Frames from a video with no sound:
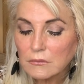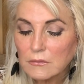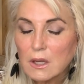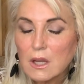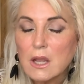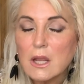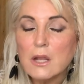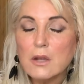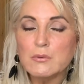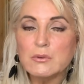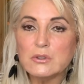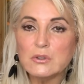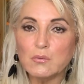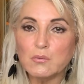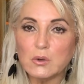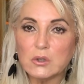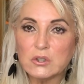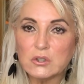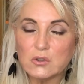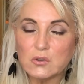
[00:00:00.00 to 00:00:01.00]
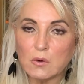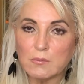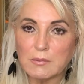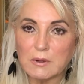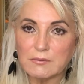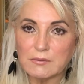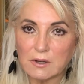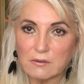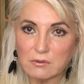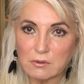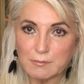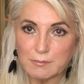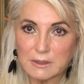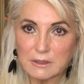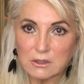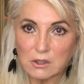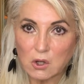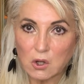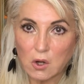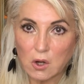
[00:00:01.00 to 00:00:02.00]
It was the worst storm I've ever
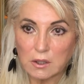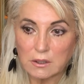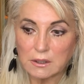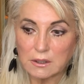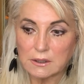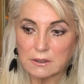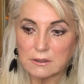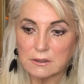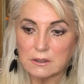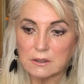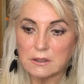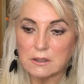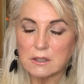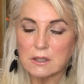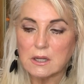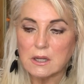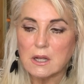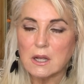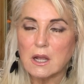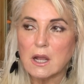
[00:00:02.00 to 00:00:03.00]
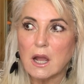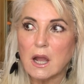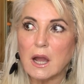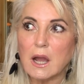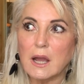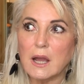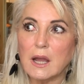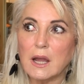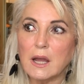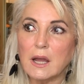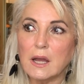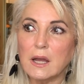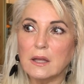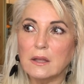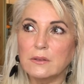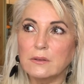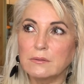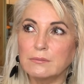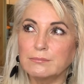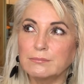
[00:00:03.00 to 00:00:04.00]
been caught in. Uh,
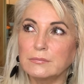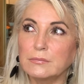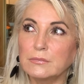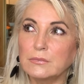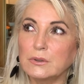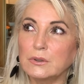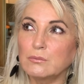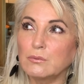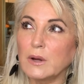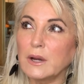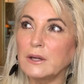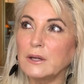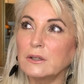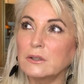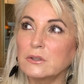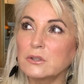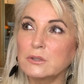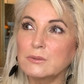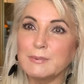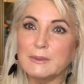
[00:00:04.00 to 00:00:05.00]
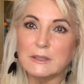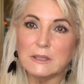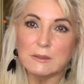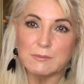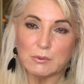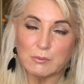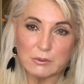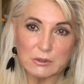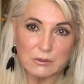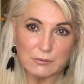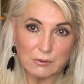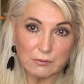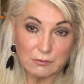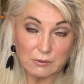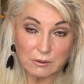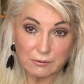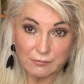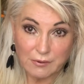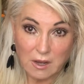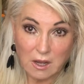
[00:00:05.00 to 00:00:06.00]
the, the regular speed limit was
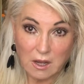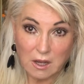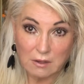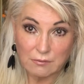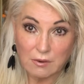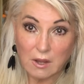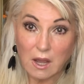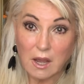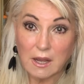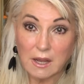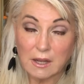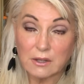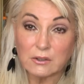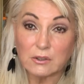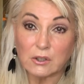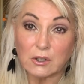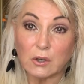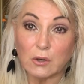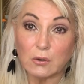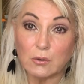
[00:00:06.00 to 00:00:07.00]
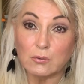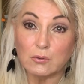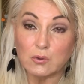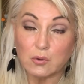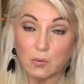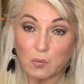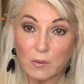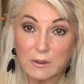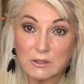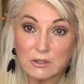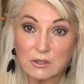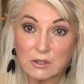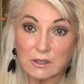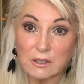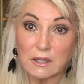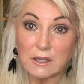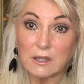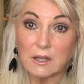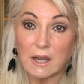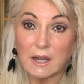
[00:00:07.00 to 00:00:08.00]
55. I had to go 20,
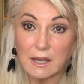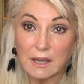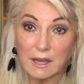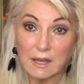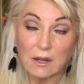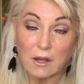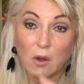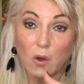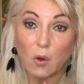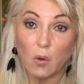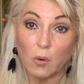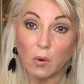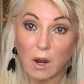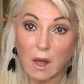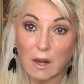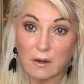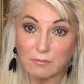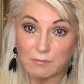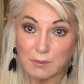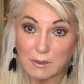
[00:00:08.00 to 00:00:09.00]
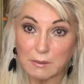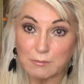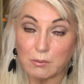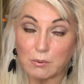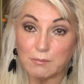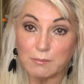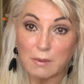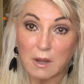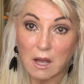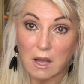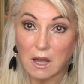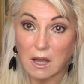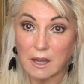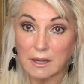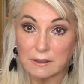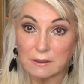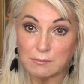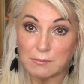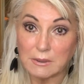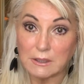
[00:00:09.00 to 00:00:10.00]
and I had a whole lot of people
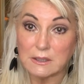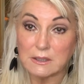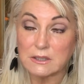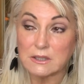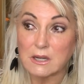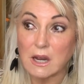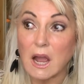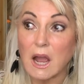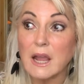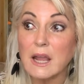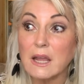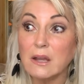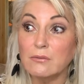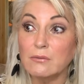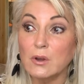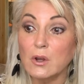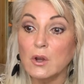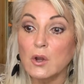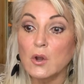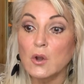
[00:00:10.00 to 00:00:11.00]
behind me because I have